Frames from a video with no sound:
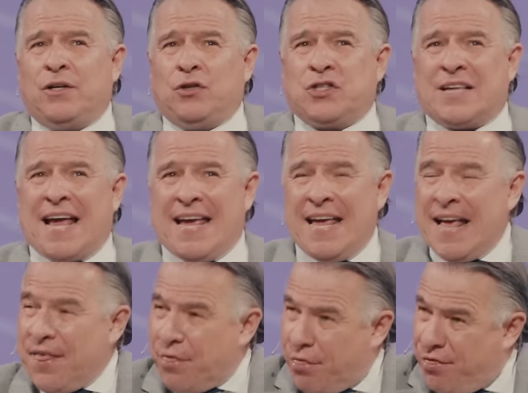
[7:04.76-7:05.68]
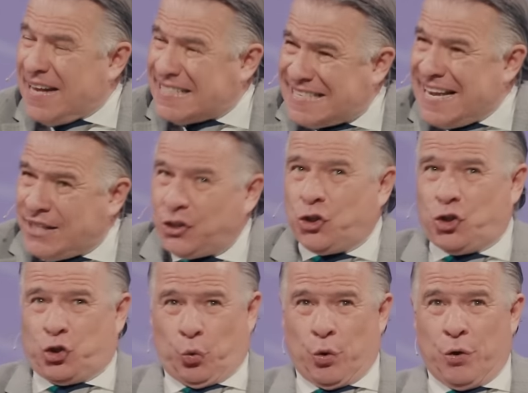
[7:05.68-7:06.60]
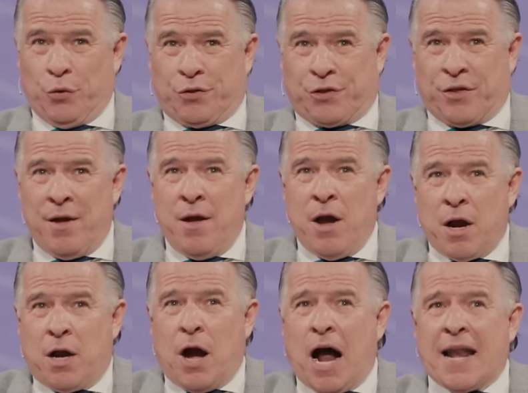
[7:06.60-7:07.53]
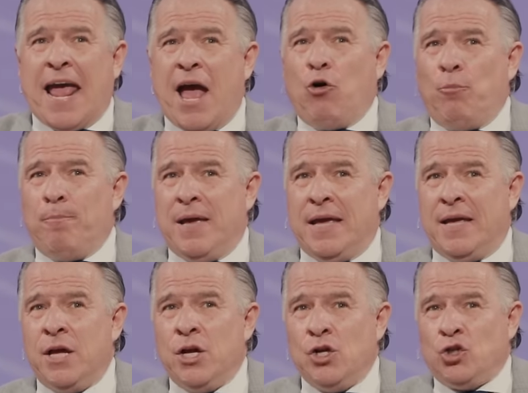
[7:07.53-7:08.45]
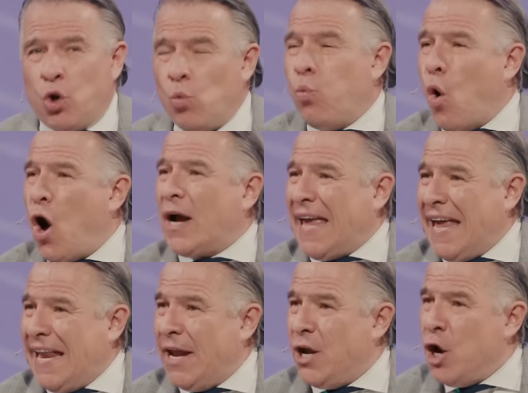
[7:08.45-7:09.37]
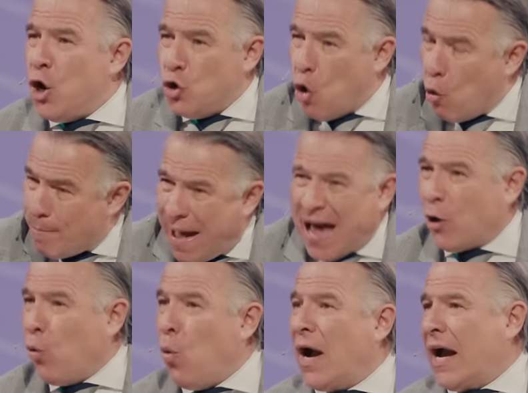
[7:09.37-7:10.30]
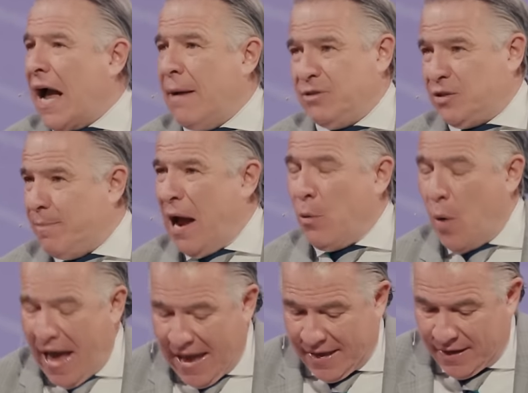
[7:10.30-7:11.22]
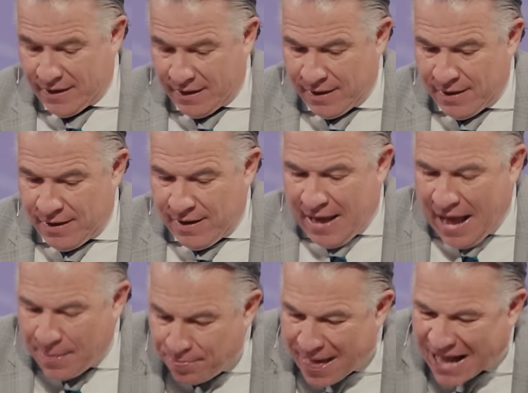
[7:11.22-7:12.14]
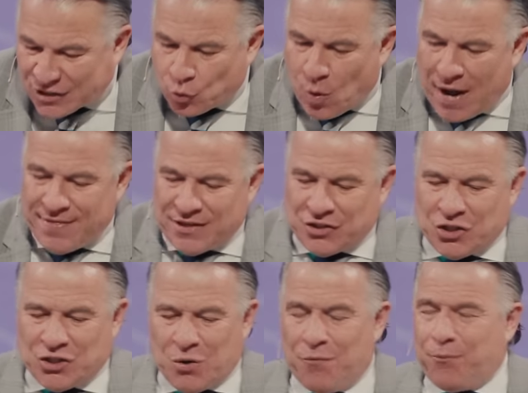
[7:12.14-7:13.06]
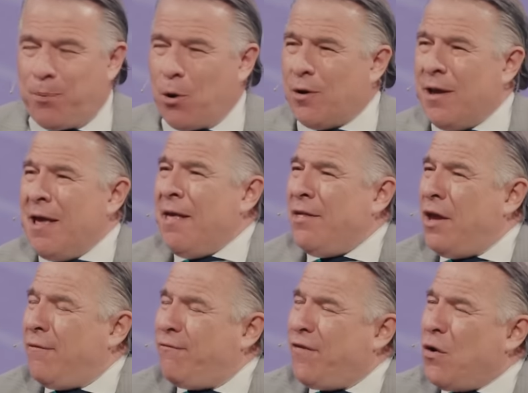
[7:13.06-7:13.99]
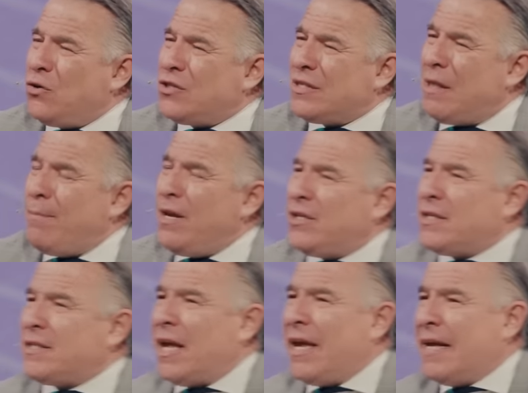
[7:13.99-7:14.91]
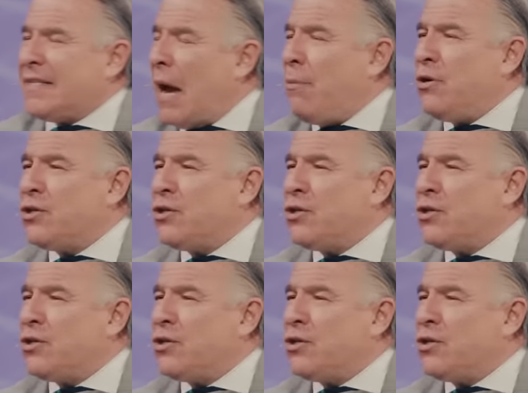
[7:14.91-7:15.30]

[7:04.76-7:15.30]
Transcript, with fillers: he'll say, This is truth. God help me to walk in it no matter what comes my way. And that's why this is so important. Folks, let me just tell you, as I